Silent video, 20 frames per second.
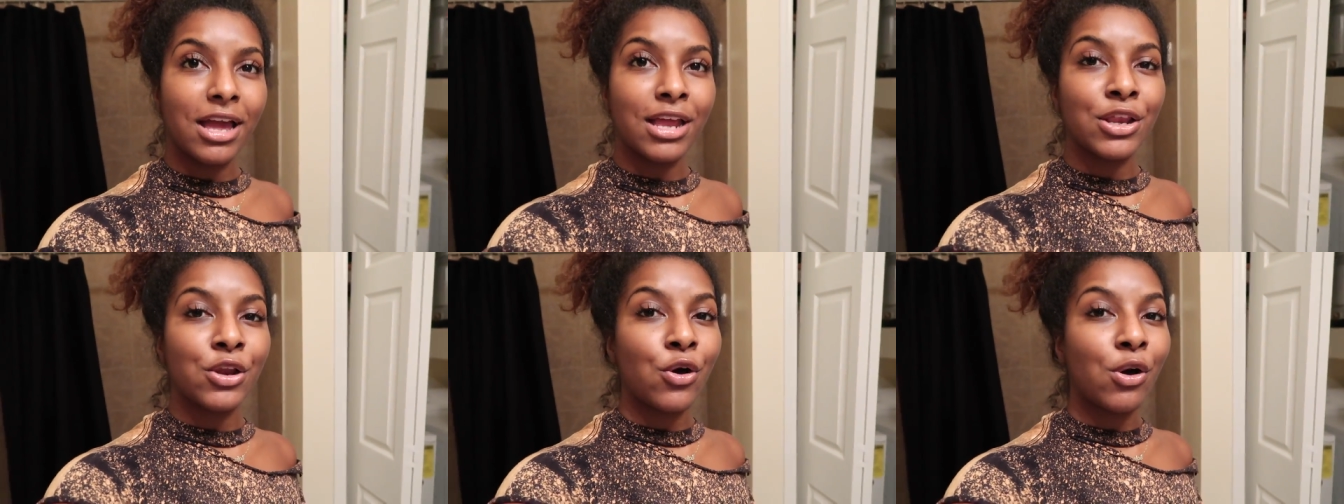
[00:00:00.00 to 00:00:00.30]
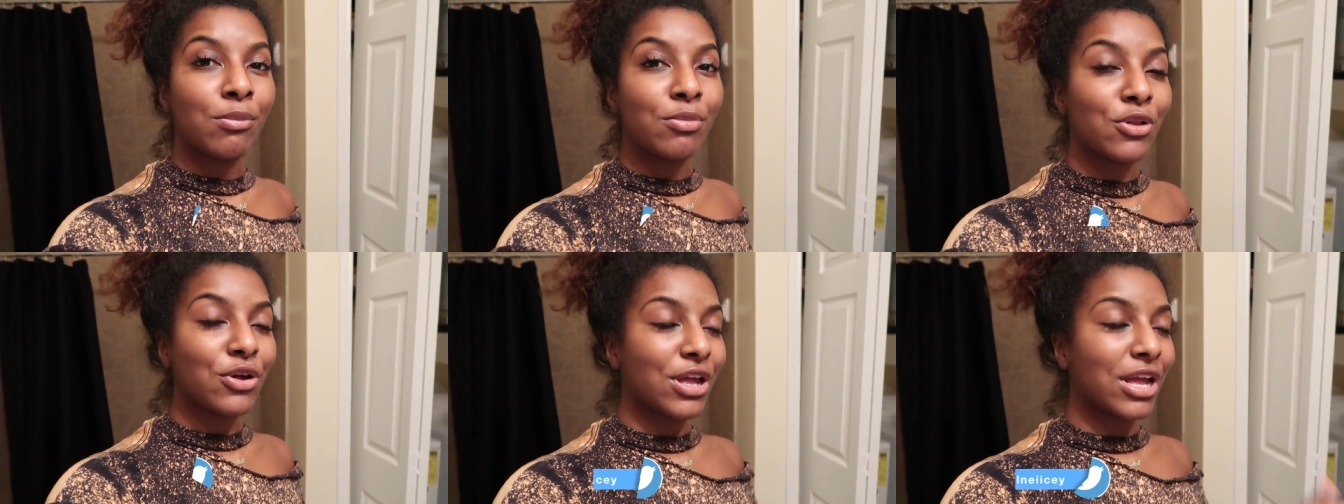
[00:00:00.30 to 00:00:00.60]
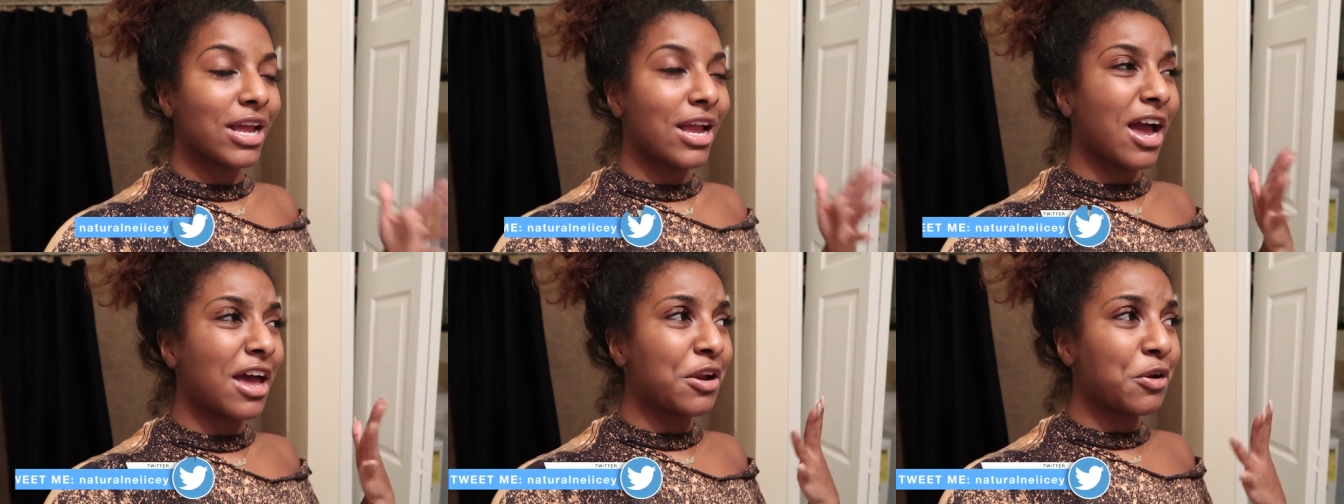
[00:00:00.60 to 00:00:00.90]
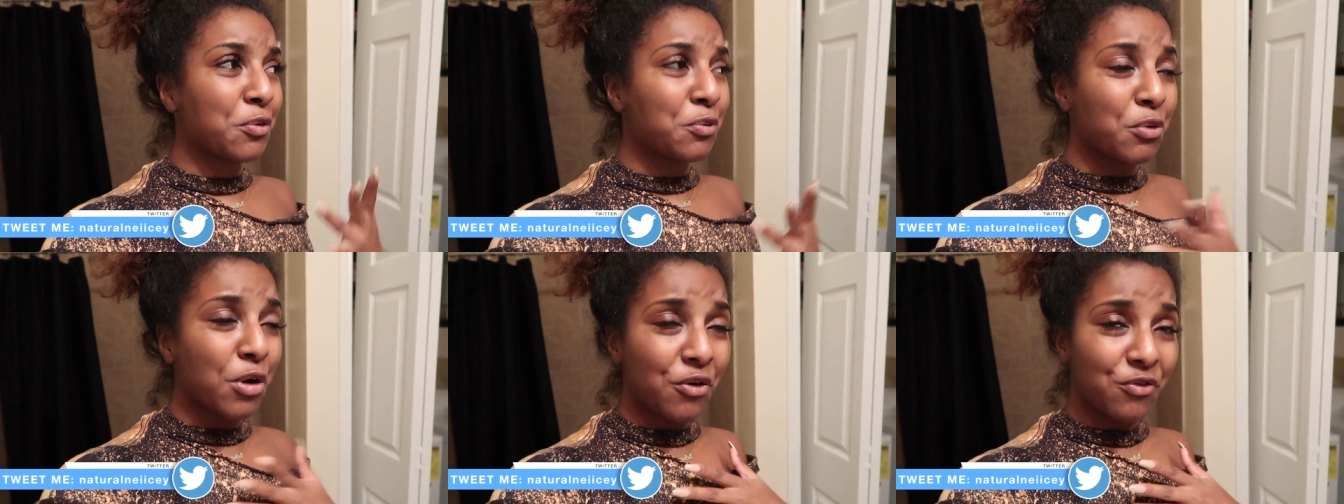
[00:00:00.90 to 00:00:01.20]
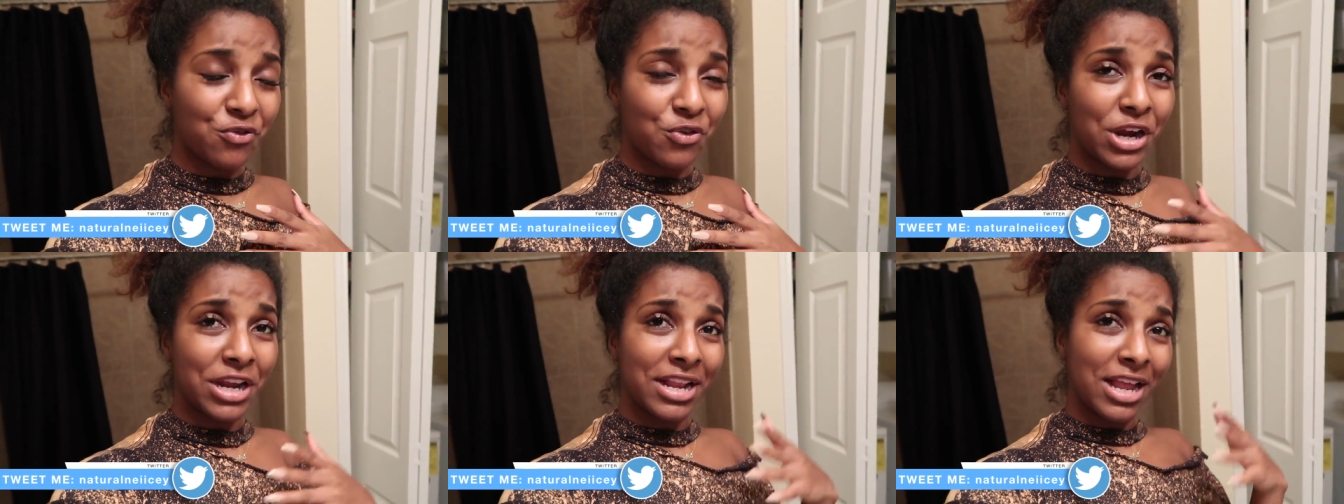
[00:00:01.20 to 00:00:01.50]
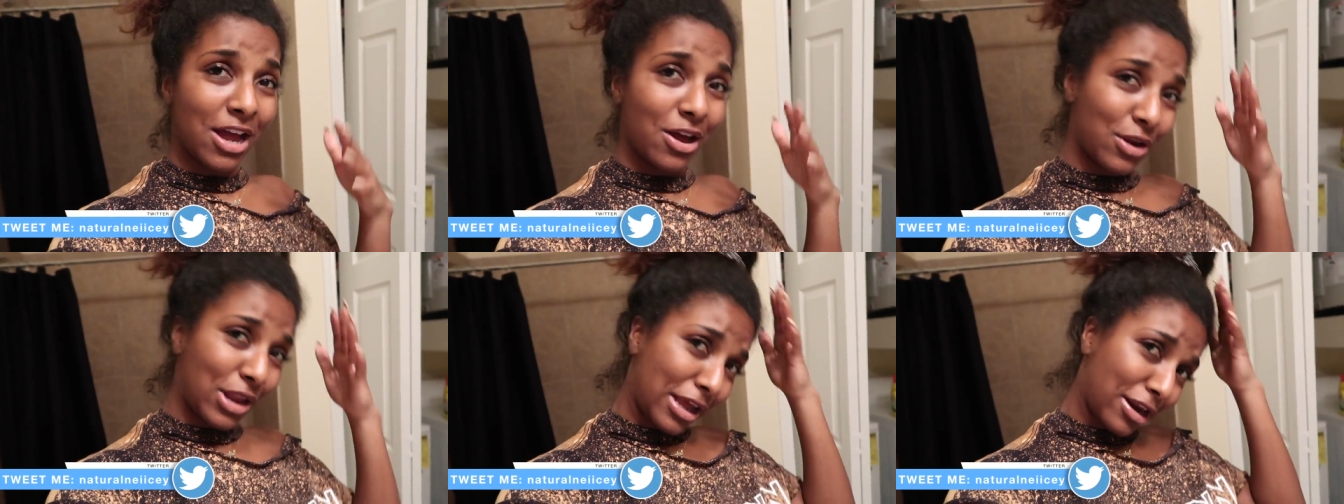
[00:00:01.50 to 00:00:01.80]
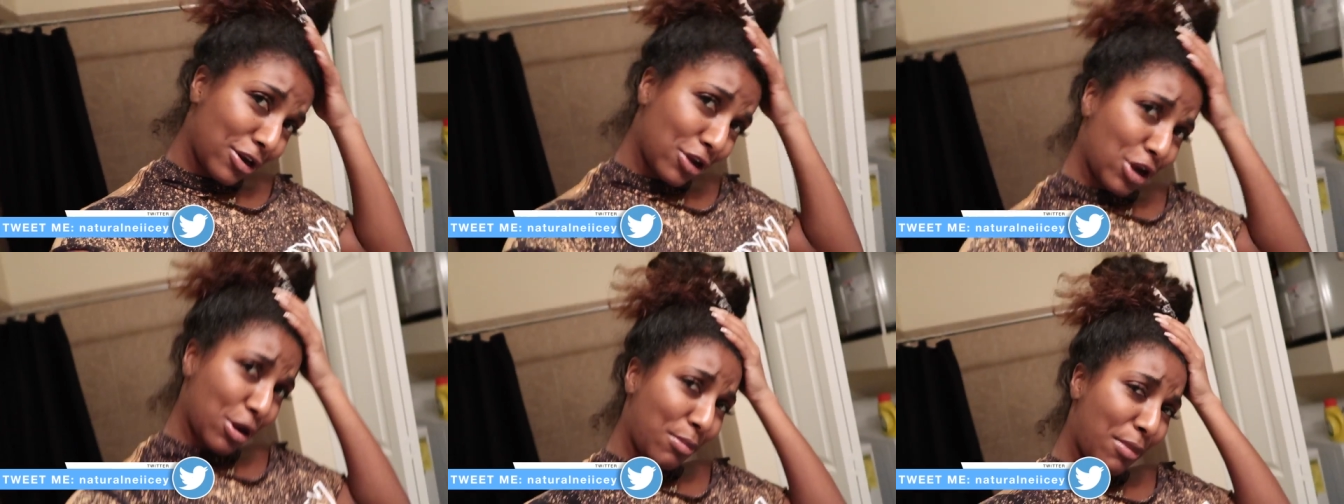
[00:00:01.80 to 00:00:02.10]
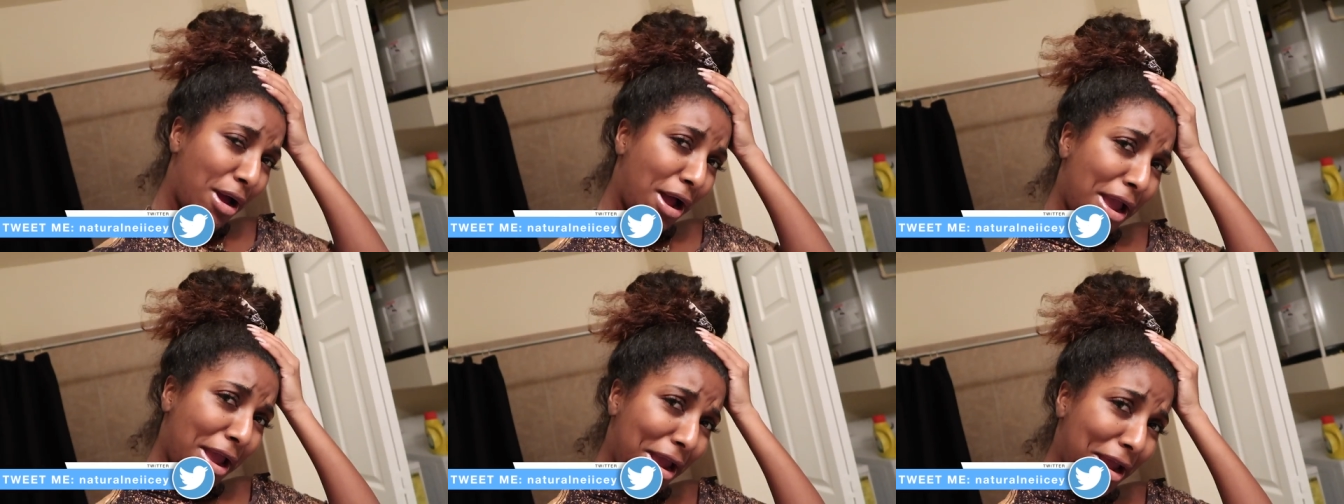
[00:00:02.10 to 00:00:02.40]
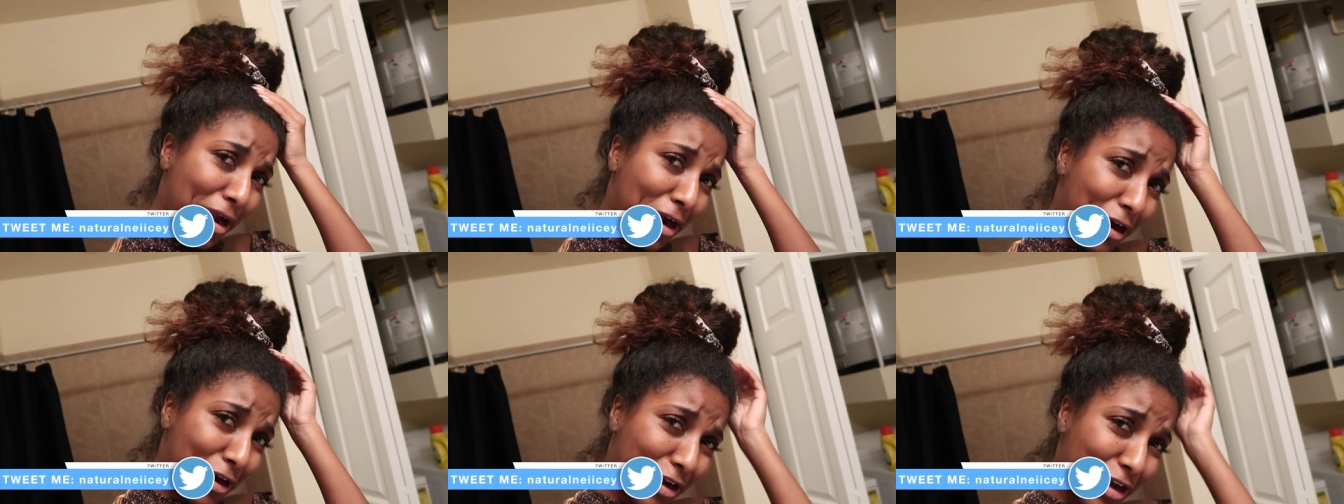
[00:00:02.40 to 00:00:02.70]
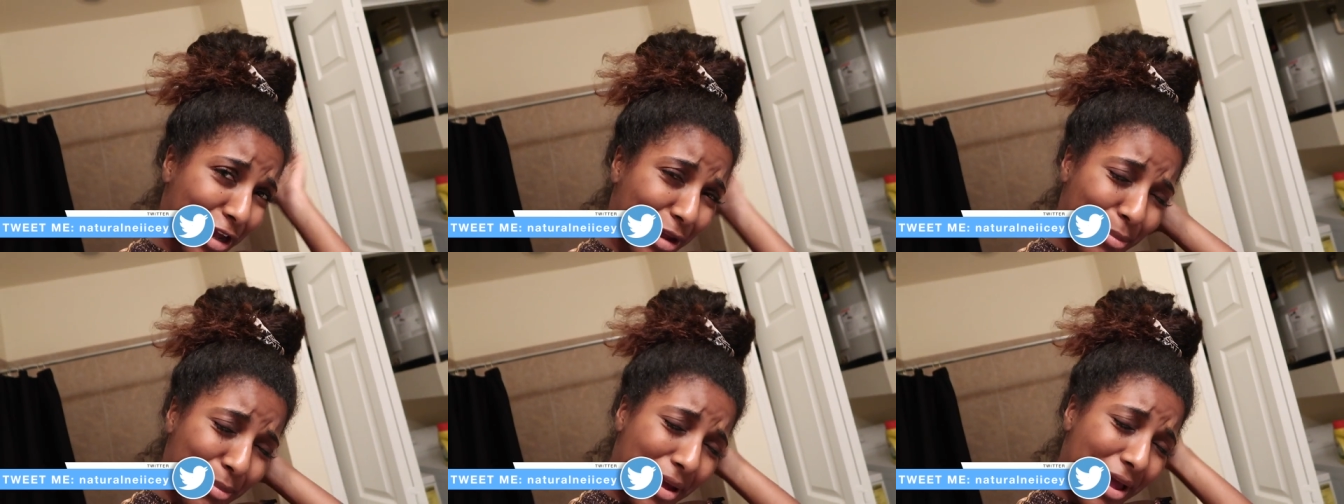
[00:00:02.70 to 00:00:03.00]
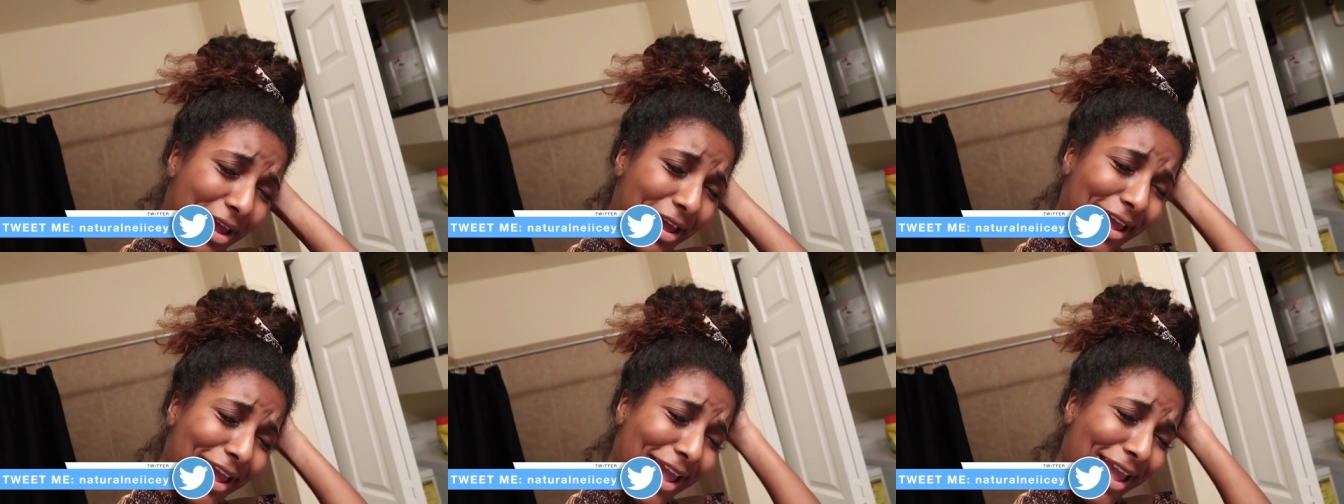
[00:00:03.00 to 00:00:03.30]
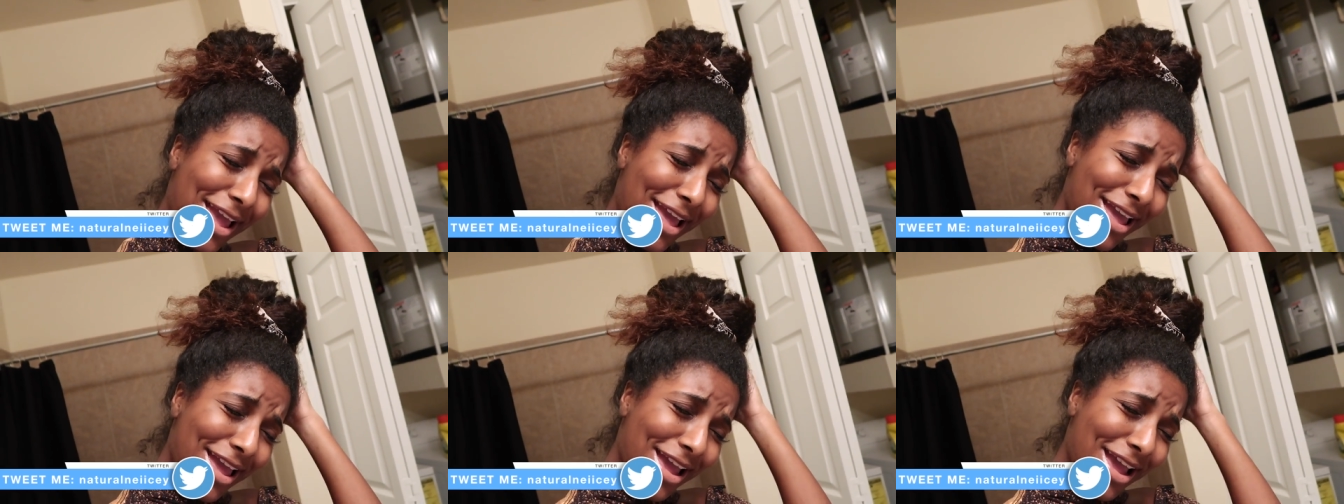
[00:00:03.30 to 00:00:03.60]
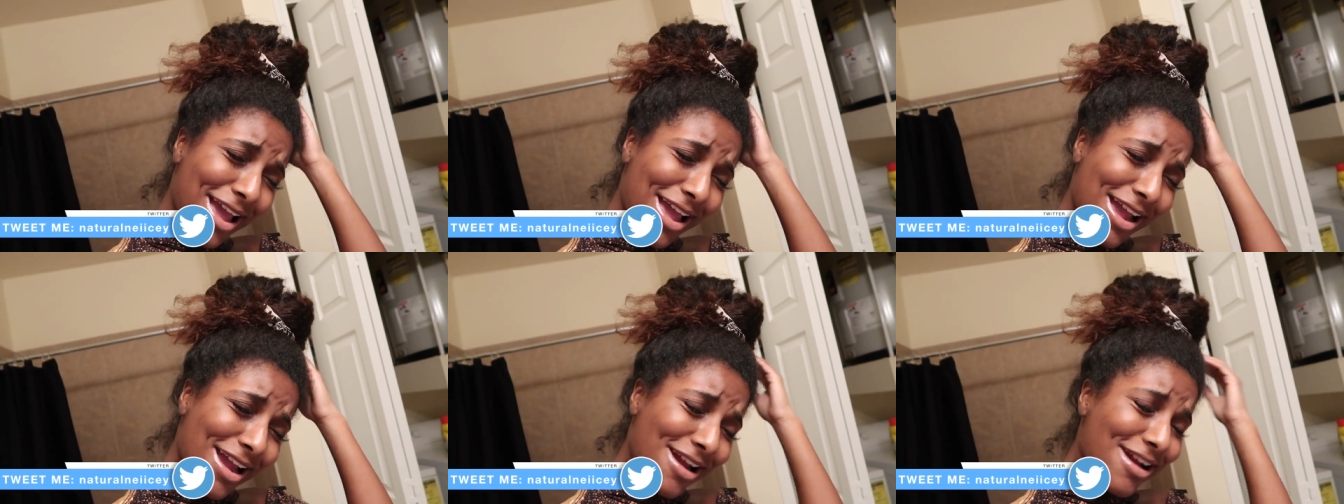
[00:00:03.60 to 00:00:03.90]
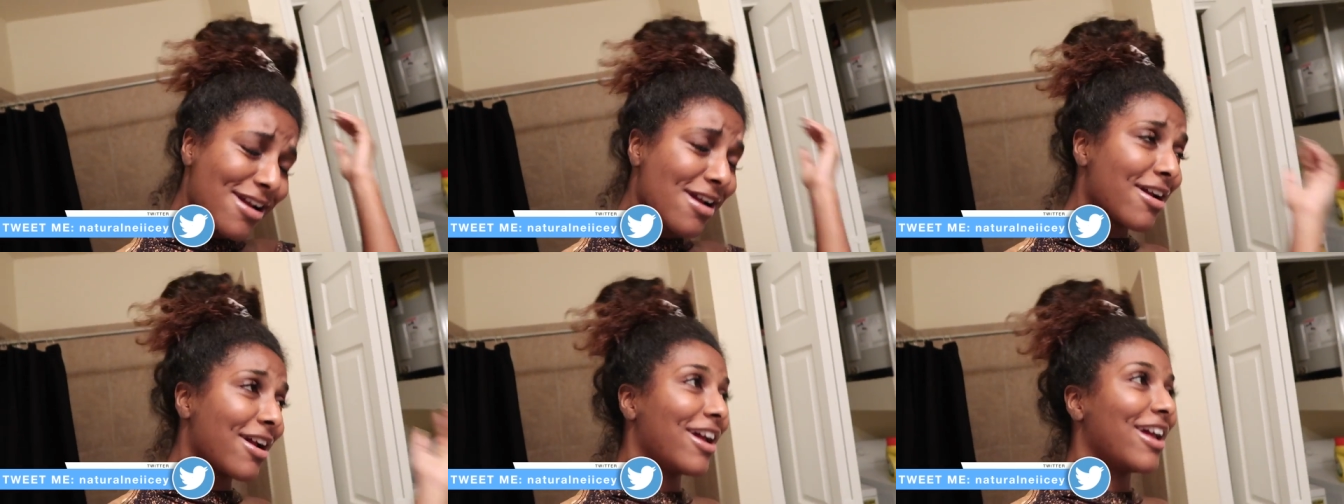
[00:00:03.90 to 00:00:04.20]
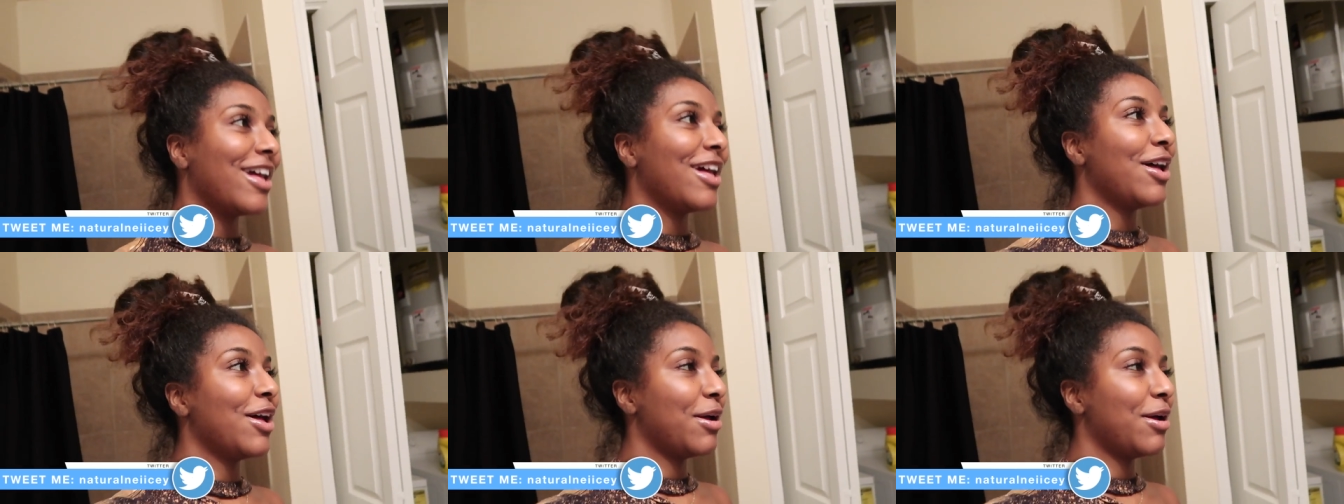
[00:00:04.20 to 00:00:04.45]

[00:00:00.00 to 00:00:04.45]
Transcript: I know I'm looking kind of rough right now. Like, look at my hair, look at my hair.